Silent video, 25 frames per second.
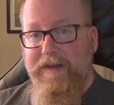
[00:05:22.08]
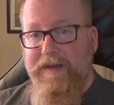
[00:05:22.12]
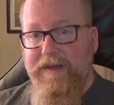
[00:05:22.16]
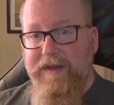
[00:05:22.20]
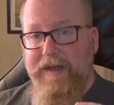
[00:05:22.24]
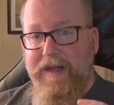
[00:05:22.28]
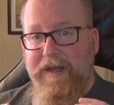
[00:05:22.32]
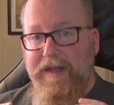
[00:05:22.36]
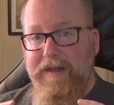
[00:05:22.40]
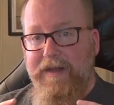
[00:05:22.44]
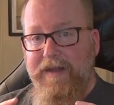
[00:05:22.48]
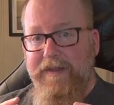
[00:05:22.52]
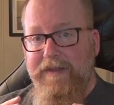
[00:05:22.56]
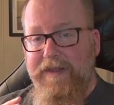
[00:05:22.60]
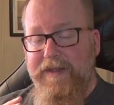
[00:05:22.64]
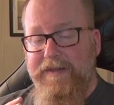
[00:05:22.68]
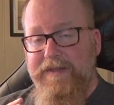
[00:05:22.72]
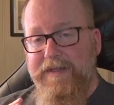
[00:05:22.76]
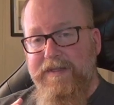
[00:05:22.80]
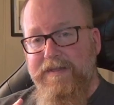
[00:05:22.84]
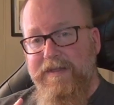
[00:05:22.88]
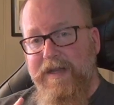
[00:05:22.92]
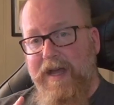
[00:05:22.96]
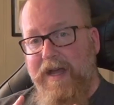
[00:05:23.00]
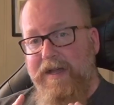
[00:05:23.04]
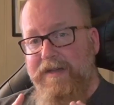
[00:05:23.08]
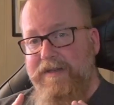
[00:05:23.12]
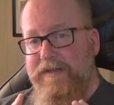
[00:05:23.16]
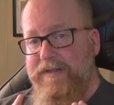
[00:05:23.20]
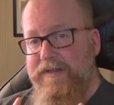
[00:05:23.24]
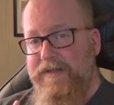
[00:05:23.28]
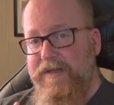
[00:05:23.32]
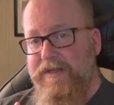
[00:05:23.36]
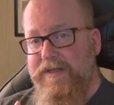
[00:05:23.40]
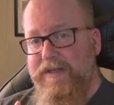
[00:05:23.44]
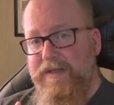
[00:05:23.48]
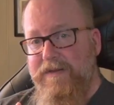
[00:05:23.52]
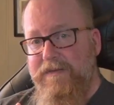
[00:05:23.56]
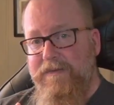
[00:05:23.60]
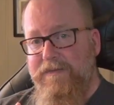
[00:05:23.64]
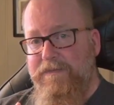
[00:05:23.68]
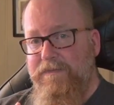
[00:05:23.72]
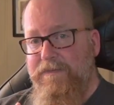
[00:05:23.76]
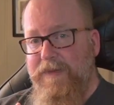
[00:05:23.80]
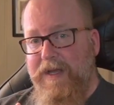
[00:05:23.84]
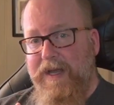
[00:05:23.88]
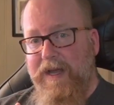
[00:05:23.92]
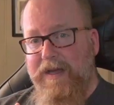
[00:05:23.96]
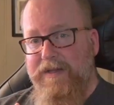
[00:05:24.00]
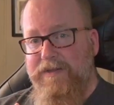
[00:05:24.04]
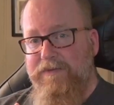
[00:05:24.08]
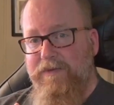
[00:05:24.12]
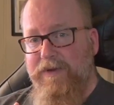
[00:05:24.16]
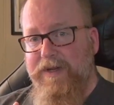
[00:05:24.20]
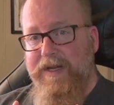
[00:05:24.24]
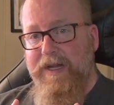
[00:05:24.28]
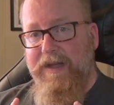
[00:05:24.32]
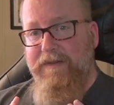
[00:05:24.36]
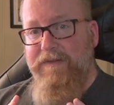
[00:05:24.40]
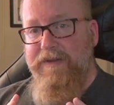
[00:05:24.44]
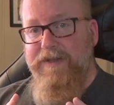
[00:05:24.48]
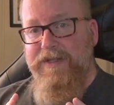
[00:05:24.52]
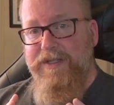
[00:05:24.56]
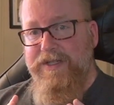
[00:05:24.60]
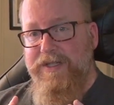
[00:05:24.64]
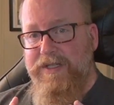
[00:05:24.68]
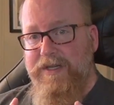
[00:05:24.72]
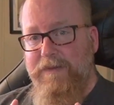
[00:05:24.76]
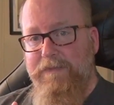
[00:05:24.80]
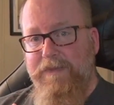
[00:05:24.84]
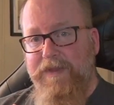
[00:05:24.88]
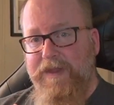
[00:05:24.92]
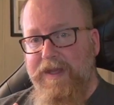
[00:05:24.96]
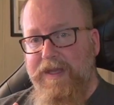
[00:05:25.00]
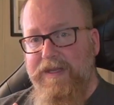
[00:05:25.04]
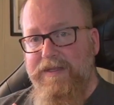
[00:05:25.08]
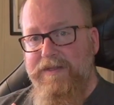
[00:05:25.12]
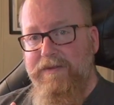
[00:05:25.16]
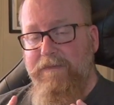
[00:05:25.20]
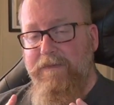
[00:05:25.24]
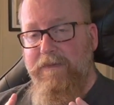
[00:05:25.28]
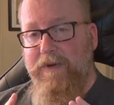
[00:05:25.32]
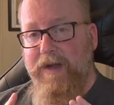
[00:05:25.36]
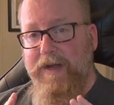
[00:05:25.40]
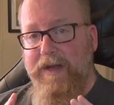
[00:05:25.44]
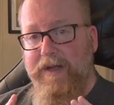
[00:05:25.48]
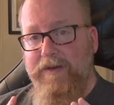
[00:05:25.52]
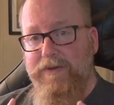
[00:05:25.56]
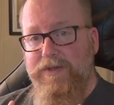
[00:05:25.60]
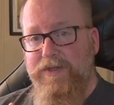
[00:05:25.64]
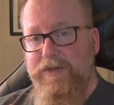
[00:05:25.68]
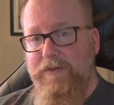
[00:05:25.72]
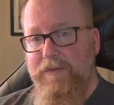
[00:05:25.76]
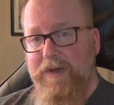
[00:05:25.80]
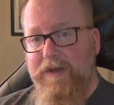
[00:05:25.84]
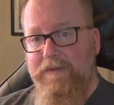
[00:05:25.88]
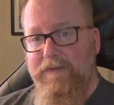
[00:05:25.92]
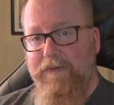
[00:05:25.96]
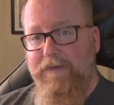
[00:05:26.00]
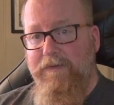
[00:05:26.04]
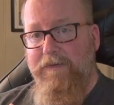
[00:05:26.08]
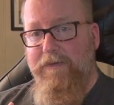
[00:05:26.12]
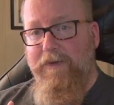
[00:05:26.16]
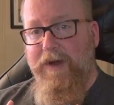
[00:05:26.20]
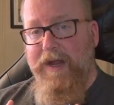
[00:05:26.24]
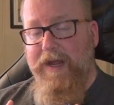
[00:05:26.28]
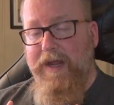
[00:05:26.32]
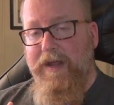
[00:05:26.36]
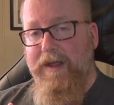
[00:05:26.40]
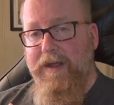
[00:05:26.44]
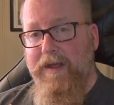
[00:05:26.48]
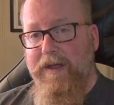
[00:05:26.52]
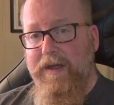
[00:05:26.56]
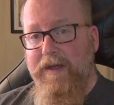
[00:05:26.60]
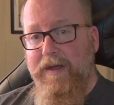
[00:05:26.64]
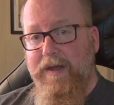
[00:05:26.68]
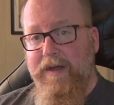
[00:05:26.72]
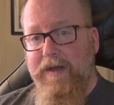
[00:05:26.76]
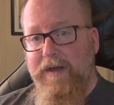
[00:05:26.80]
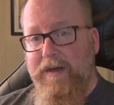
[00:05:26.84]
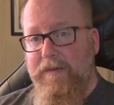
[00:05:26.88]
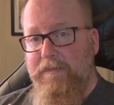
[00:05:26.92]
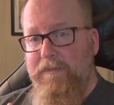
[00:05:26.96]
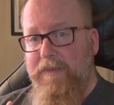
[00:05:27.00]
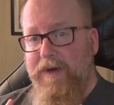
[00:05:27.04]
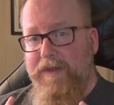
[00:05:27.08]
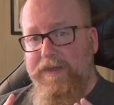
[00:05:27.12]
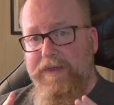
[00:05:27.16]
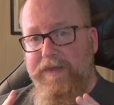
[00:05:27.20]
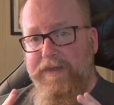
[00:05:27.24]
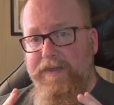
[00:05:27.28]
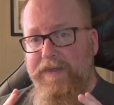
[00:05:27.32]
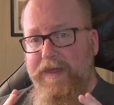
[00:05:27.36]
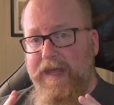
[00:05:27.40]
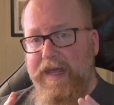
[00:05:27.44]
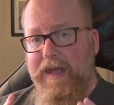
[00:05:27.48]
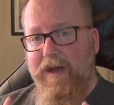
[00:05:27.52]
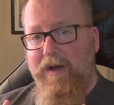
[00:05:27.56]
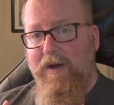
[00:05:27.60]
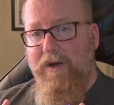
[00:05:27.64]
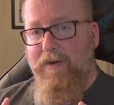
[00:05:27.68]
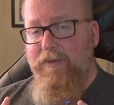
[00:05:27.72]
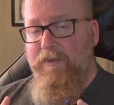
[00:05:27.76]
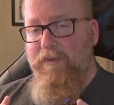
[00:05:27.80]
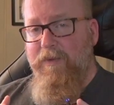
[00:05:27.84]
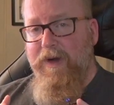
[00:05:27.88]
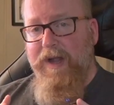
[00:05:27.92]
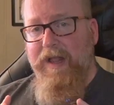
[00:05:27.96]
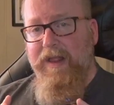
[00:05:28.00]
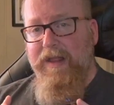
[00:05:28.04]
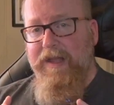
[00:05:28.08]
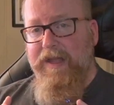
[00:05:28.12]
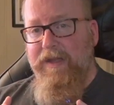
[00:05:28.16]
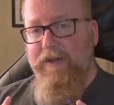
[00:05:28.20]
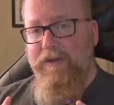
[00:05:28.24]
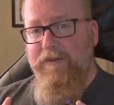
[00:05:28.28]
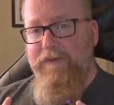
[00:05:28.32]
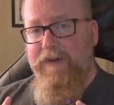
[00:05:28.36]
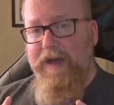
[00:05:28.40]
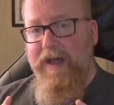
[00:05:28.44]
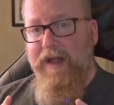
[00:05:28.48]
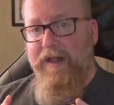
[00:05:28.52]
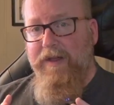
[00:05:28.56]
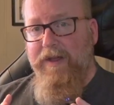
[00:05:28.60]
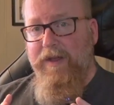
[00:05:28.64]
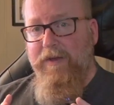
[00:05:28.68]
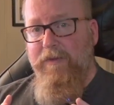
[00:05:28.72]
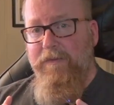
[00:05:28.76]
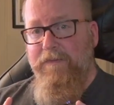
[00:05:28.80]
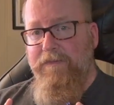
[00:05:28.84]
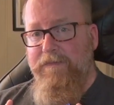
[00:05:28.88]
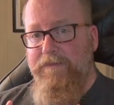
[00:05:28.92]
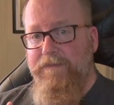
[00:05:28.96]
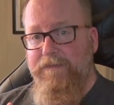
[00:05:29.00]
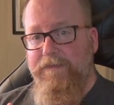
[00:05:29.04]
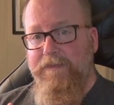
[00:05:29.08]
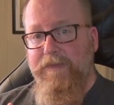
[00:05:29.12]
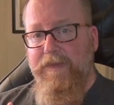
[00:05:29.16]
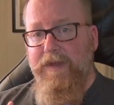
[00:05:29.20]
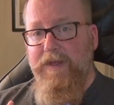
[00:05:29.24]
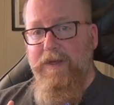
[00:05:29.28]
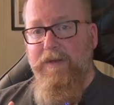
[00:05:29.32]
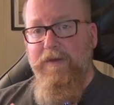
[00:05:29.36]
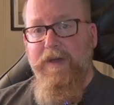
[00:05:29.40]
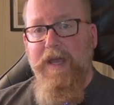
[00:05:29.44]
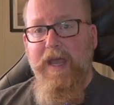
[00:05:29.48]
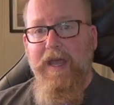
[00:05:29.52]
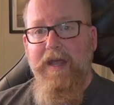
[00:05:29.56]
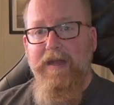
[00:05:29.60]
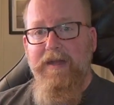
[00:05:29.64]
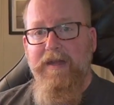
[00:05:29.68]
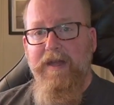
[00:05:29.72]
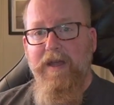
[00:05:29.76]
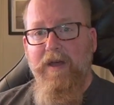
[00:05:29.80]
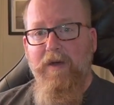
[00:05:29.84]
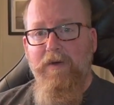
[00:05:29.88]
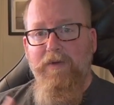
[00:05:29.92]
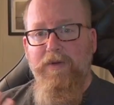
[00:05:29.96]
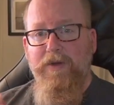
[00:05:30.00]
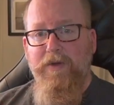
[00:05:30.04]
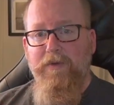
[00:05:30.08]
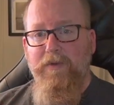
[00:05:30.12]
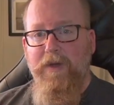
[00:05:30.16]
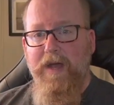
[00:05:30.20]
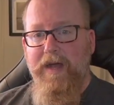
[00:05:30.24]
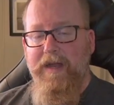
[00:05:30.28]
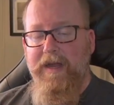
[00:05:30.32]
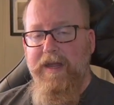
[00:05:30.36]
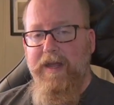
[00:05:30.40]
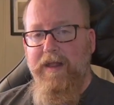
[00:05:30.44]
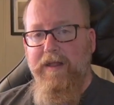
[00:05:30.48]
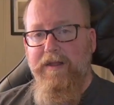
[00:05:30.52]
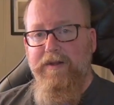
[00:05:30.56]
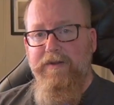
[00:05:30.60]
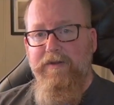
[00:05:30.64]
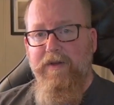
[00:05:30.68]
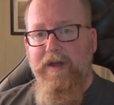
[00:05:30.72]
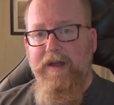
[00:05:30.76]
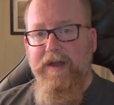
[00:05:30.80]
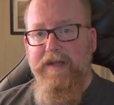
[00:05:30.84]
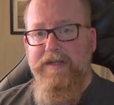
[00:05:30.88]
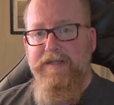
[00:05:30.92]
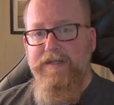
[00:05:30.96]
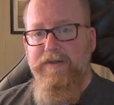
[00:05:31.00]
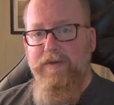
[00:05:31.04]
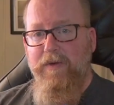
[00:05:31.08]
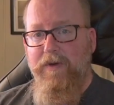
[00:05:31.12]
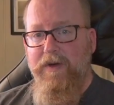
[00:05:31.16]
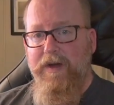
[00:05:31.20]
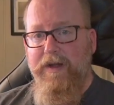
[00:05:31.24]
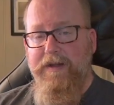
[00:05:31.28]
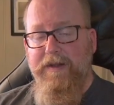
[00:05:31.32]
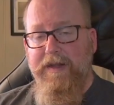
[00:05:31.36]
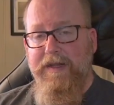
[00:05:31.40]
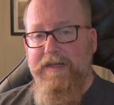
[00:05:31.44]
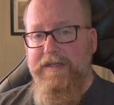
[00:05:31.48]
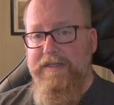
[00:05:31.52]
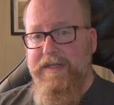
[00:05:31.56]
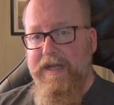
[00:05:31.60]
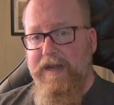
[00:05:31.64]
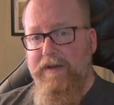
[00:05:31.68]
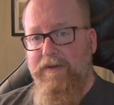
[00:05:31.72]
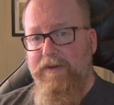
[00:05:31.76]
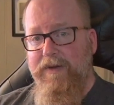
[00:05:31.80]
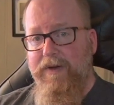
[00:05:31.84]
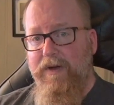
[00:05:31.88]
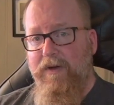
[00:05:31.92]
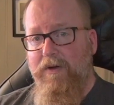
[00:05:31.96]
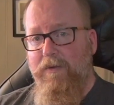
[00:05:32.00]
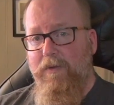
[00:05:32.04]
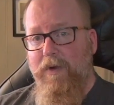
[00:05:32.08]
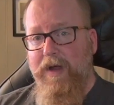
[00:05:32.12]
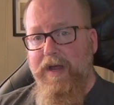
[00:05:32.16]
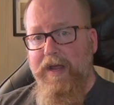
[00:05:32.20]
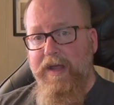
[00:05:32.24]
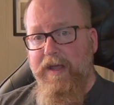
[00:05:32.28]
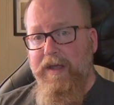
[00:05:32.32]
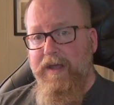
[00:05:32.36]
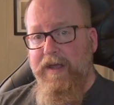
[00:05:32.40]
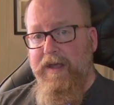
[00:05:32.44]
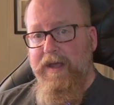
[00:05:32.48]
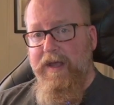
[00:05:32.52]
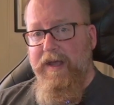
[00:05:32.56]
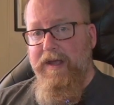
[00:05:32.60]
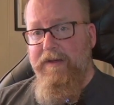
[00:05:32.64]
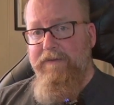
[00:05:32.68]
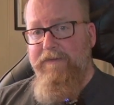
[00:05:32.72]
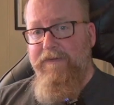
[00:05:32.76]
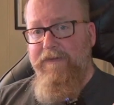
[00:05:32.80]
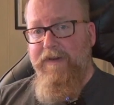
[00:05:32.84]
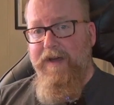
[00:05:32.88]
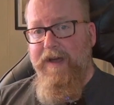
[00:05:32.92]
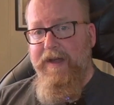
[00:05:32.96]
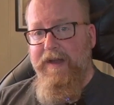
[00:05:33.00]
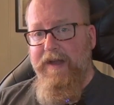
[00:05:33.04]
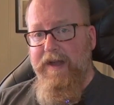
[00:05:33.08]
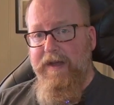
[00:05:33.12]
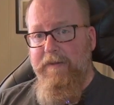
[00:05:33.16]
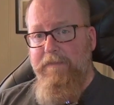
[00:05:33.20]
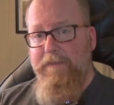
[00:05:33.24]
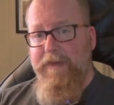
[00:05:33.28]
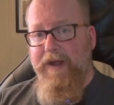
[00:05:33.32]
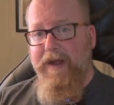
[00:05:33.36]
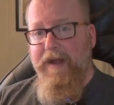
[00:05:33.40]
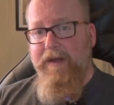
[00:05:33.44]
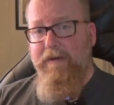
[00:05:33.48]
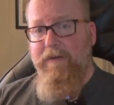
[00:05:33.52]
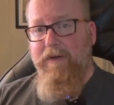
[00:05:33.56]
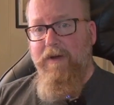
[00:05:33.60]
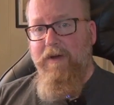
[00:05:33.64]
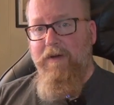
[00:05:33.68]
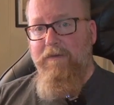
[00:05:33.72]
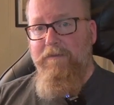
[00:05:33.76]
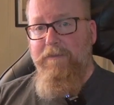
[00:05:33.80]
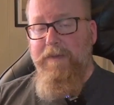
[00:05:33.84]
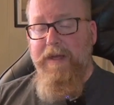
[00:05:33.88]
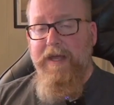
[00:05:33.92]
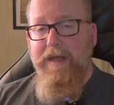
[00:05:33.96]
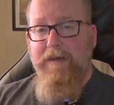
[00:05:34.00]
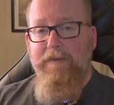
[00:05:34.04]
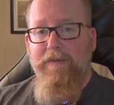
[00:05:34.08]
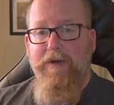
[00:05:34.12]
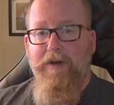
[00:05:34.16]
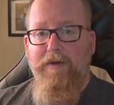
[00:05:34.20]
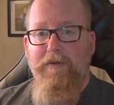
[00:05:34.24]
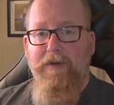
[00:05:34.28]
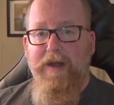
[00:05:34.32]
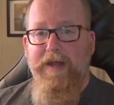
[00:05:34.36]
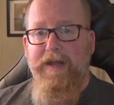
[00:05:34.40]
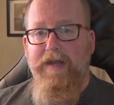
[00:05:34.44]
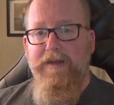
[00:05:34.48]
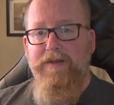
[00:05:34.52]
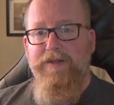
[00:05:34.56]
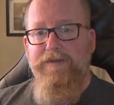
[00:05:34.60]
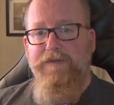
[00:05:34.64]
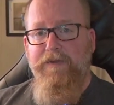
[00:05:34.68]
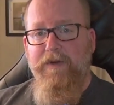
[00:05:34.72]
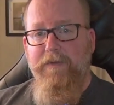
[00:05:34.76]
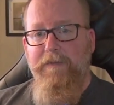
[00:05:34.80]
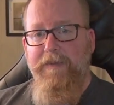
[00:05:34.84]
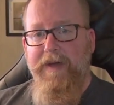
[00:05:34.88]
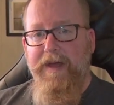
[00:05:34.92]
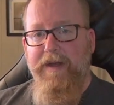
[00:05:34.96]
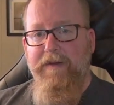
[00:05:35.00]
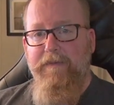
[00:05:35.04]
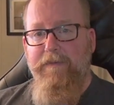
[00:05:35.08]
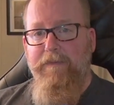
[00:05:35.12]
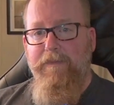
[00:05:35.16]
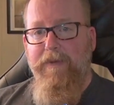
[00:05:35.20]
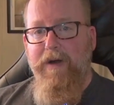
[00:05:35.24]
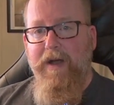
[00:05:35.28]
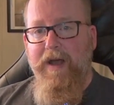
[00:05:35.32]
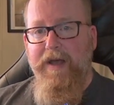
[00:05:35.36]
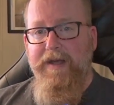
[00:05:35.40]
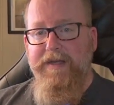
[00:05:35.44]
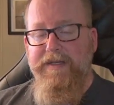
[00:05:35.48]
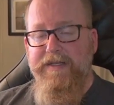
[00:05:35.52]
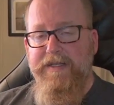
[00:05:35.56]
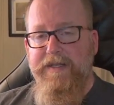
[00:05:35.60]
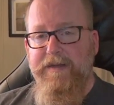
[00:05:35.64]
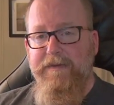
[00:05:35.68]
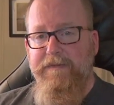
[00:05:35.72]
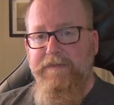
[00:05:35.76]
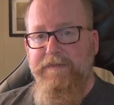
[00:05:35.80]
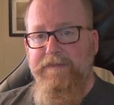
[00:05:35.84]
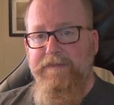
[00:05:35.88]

and this is not just because Retevis shipped these radios to me for free, but they are really good value. You can't go to any electronics store, at least here in Norway, and find a pair of PMR radios for a better price.